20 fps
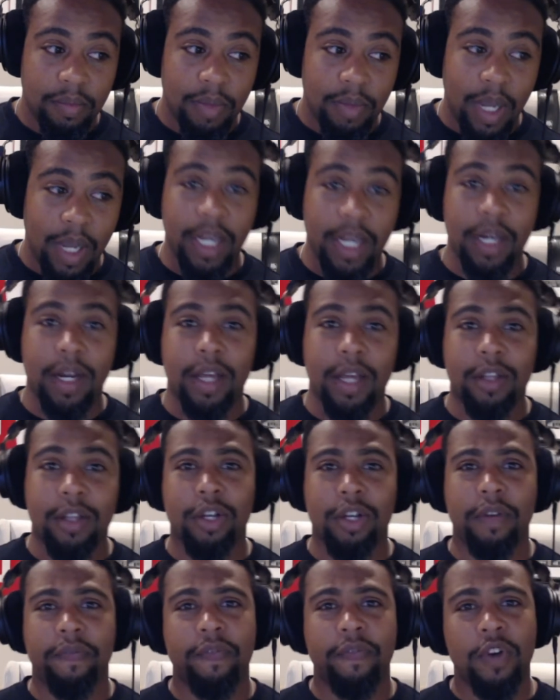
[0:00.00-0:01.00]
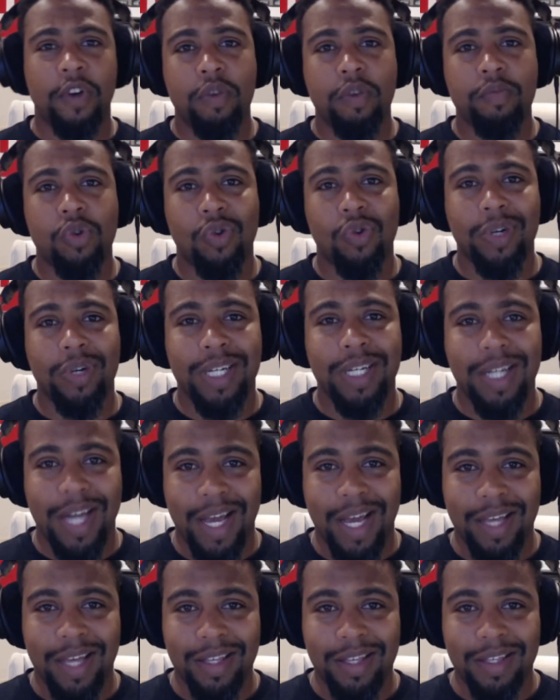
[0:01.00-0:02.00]
I can neither confirm nor
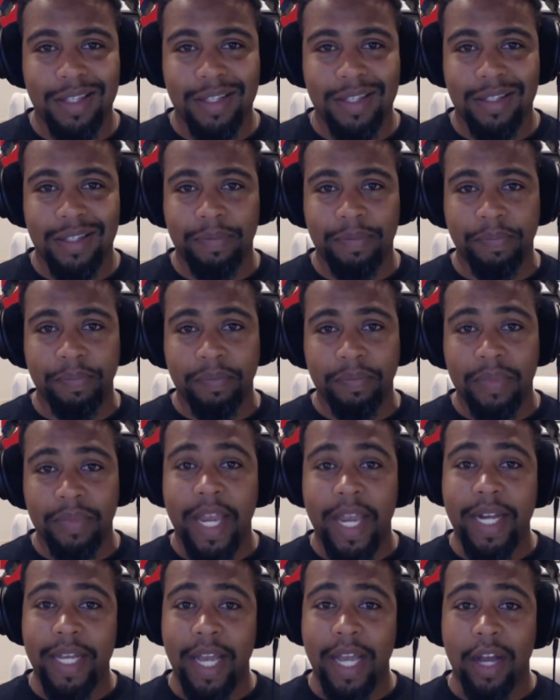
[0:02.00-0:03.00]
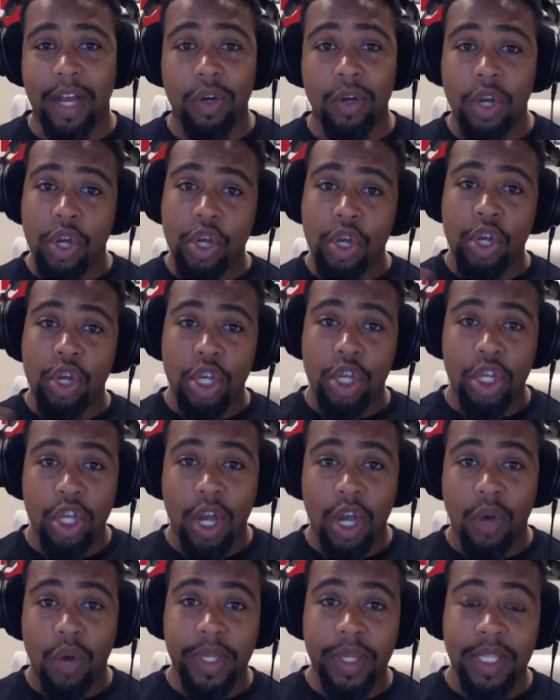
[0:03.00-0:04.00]
deny this. Anyhow,
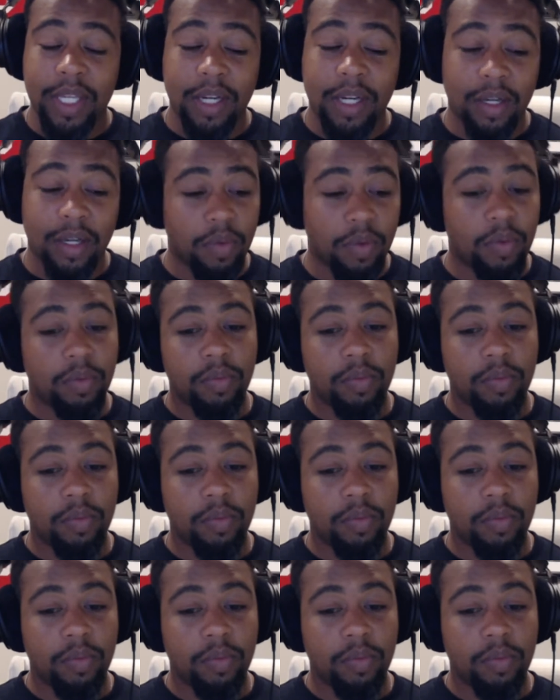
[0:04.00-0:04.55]
y'all went there.